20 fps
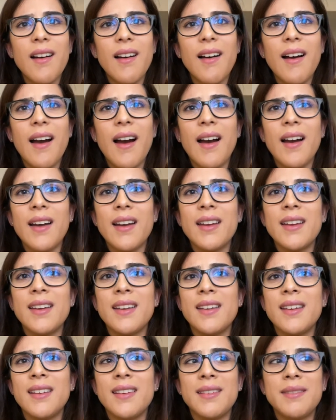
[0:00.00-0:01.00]

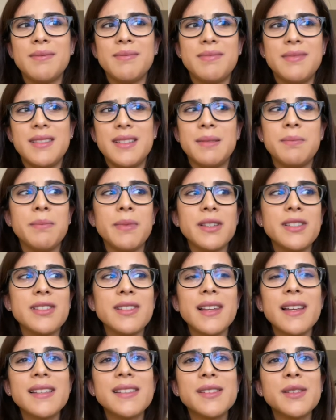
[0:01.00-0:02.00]
I
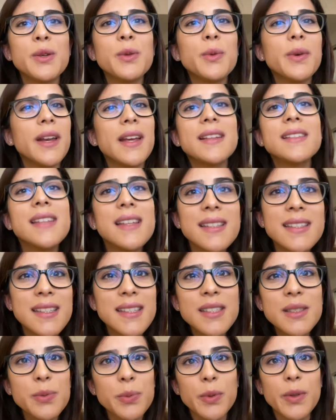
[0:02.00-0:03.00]
much less knew what
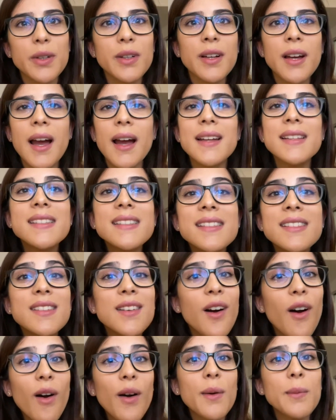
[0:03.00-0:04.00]
SATs were. I did
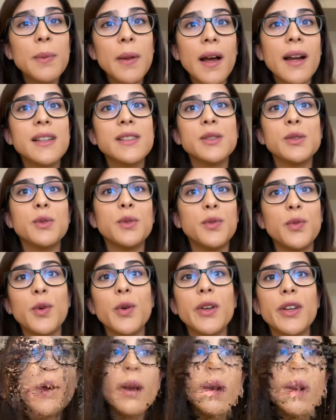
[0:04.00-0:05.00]
not apply to a
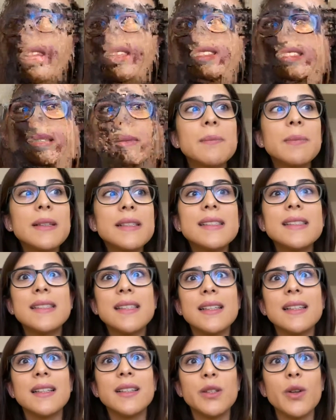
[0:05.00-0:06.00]
four-year. I simply
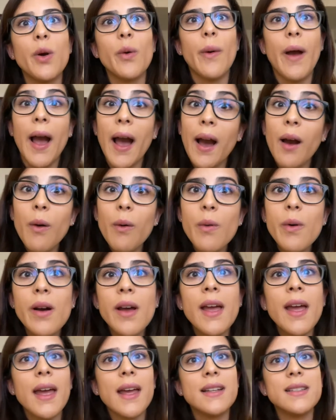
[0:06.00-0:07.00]
didn't know how
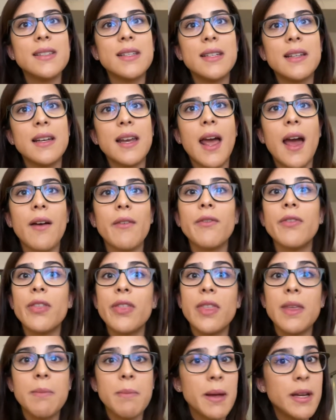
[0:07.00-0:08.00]
and didn't have
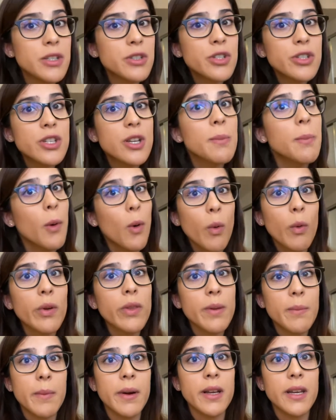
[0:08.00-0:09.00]
the mentorship or
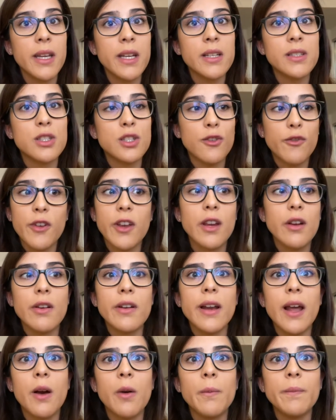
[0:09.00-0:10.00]
the money to figure
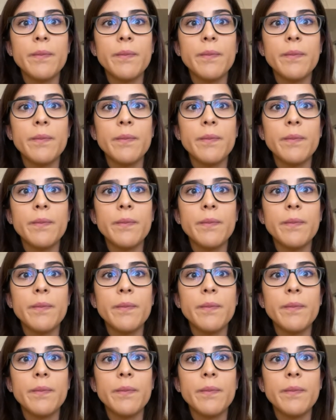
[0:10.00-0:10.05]
it out.